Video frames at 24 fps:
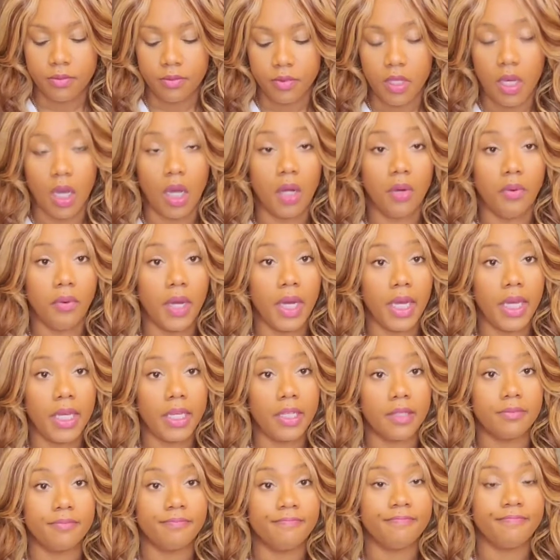All
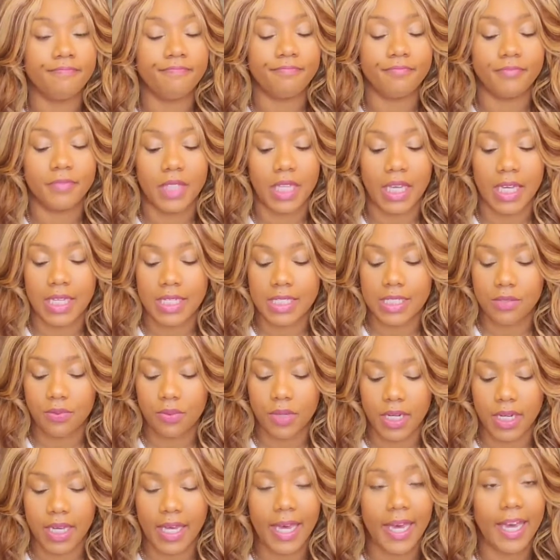right, that's
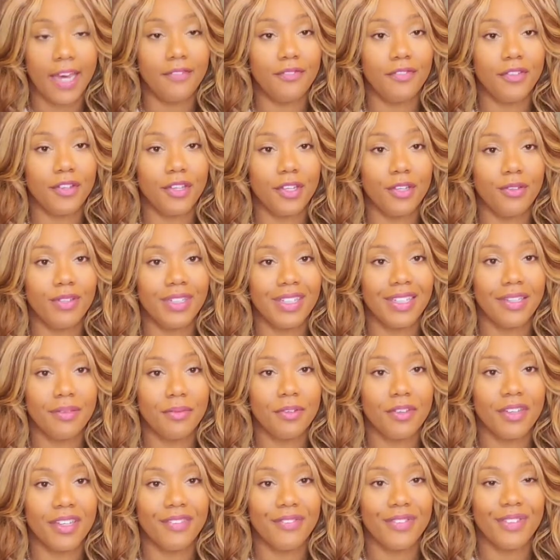what I have for you,
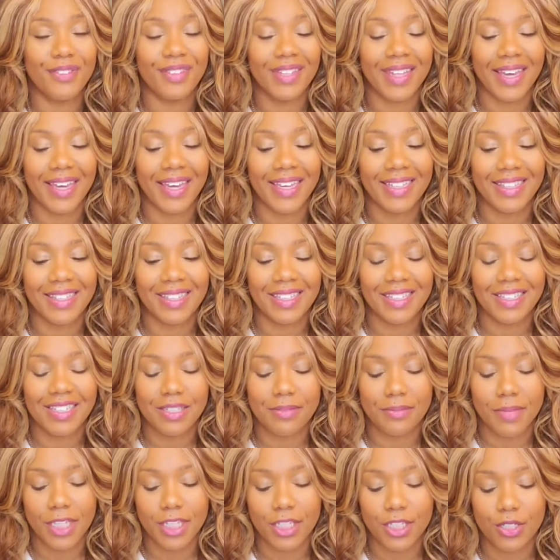Libra. If you like this,
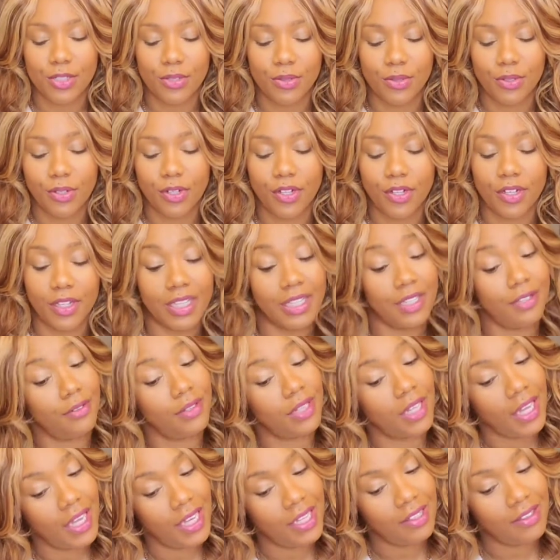make sure you
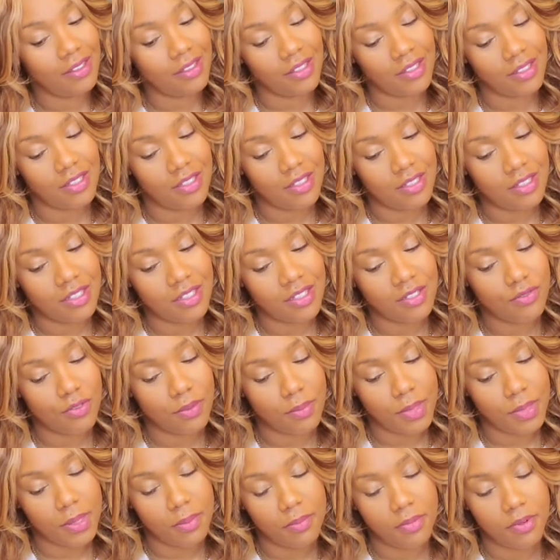like this.
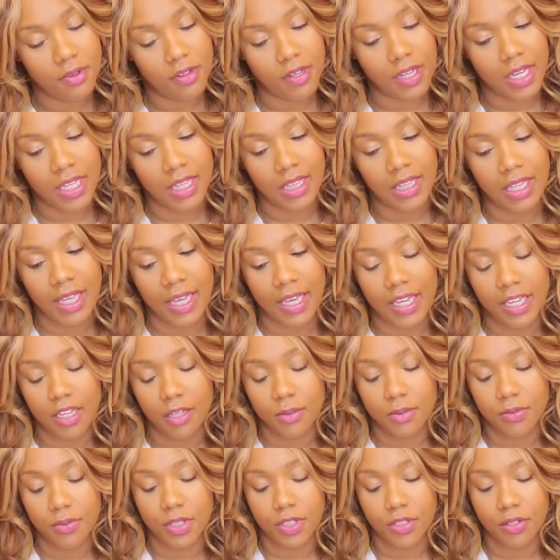Remember, a like
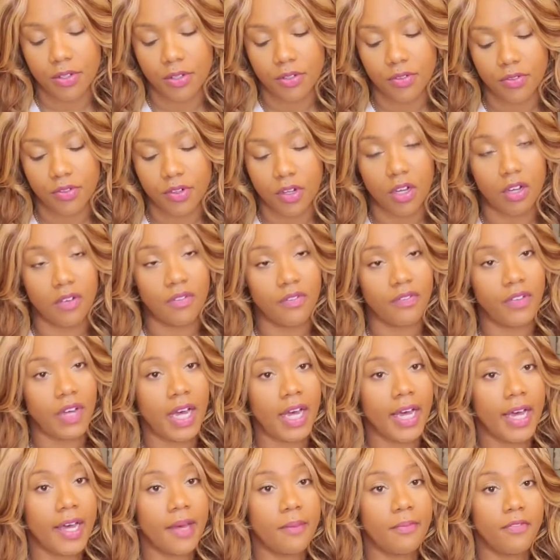helps with the overall
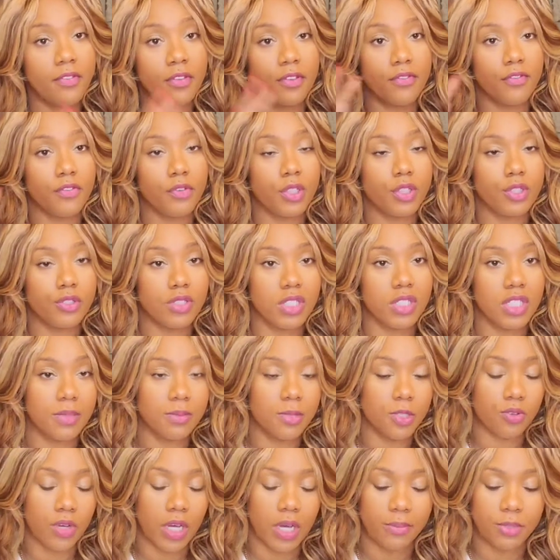vibe. Feel free to
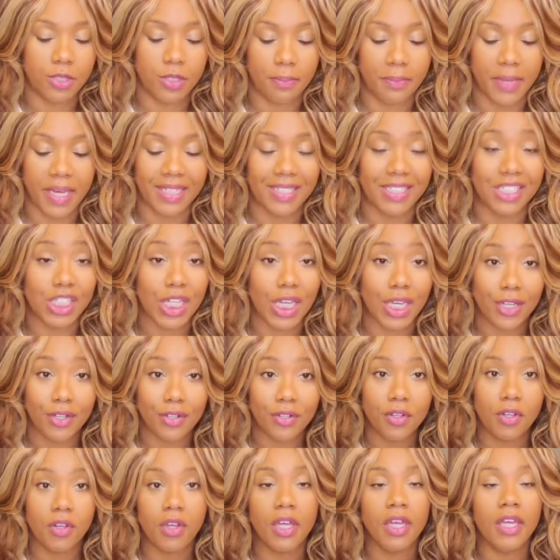subscribe to my
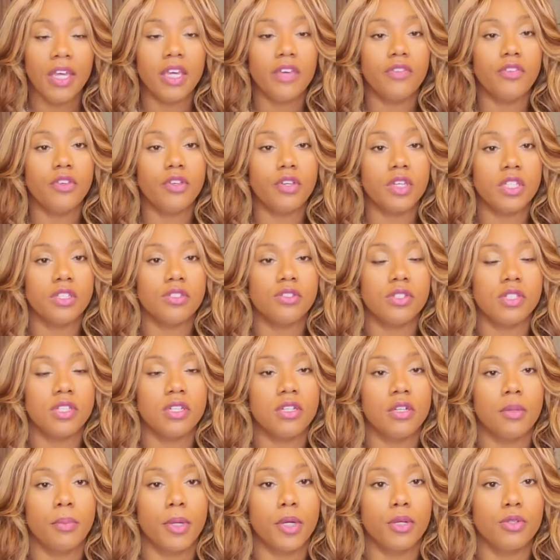channel. If you're interested
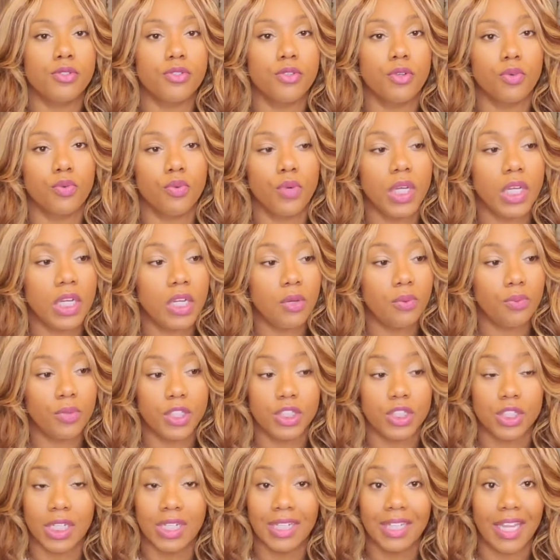in a personal reading,
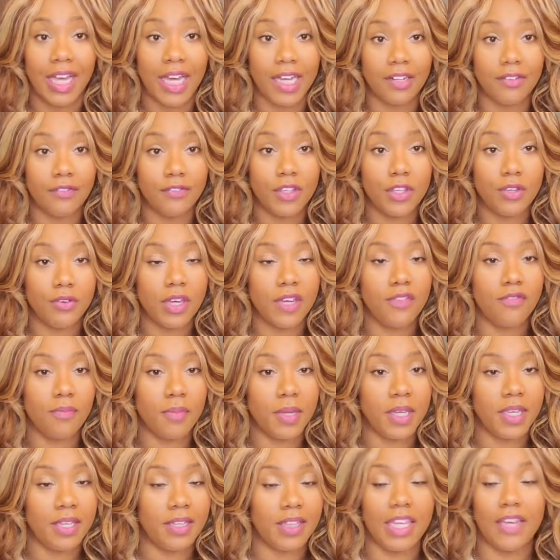which a lot of you have
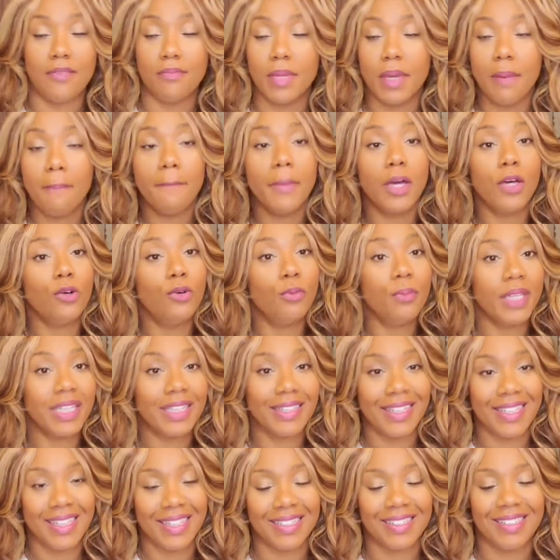been, they've been booming
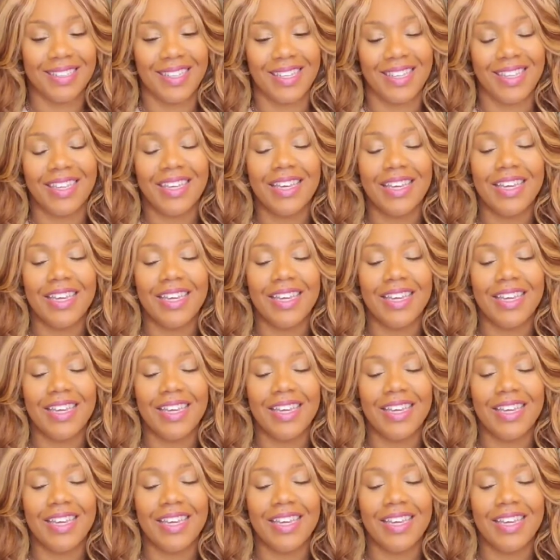lately.